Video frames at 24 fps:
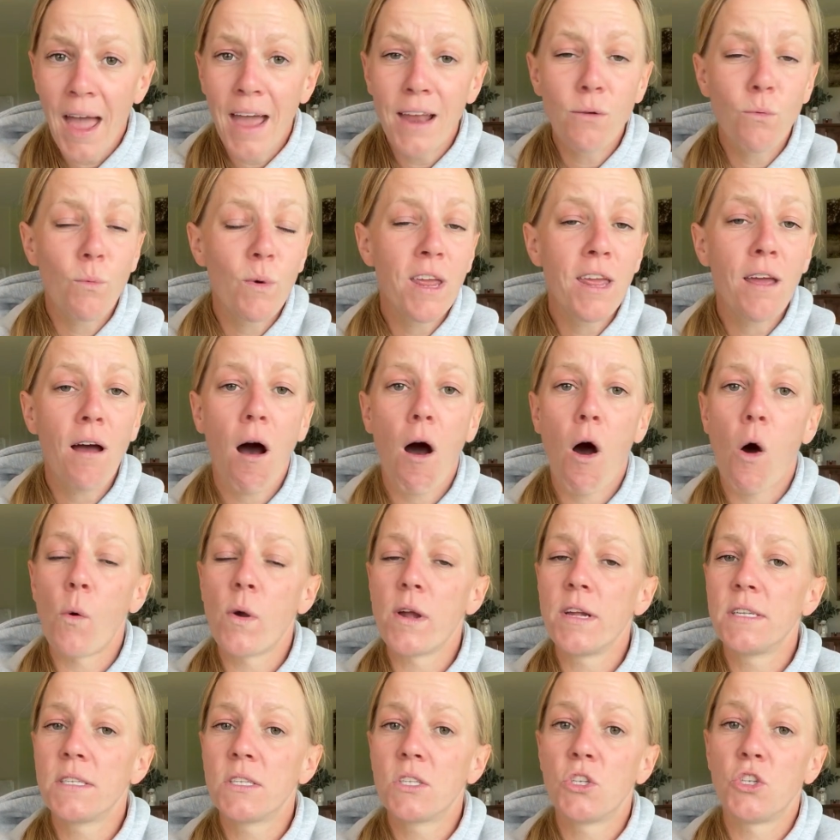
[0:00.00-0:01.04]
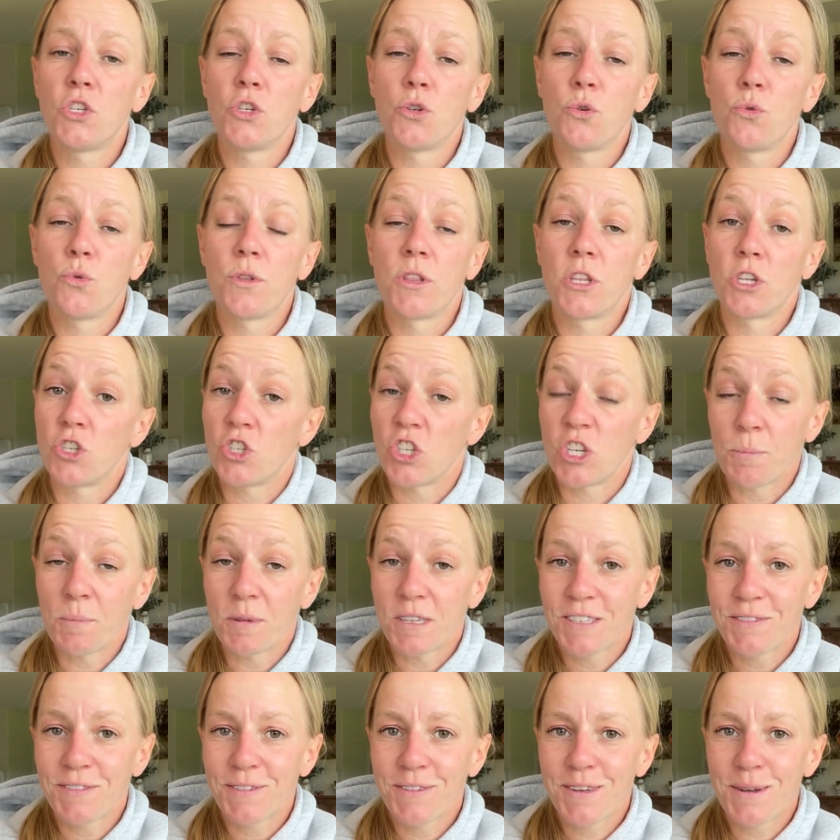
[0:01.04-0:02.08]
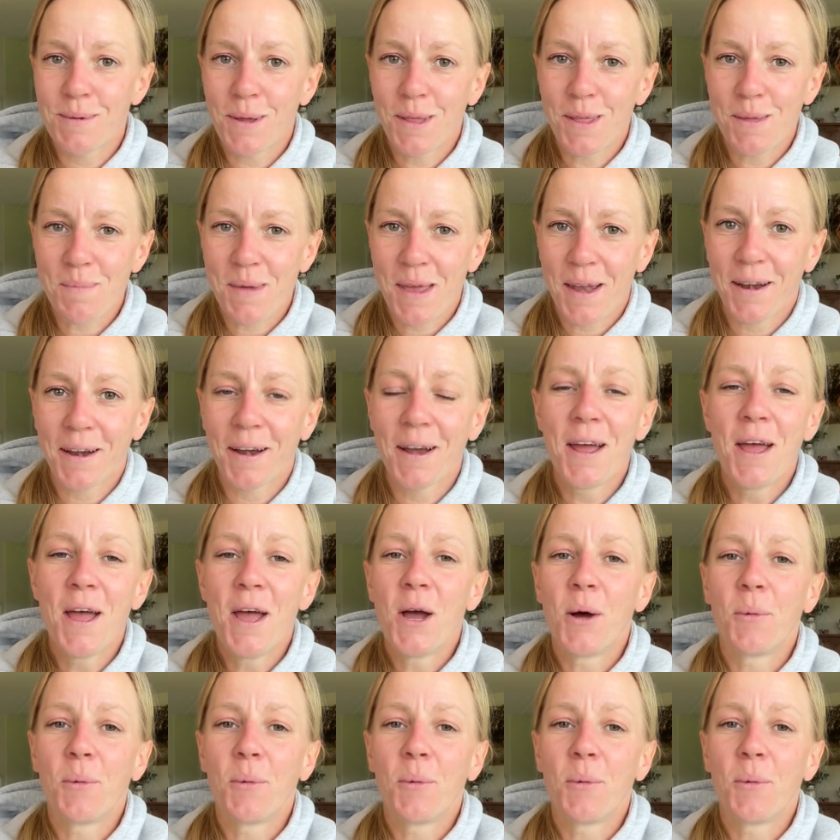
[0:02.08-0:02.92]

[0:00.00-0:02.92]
And we always do the cheapest 50 millimeter.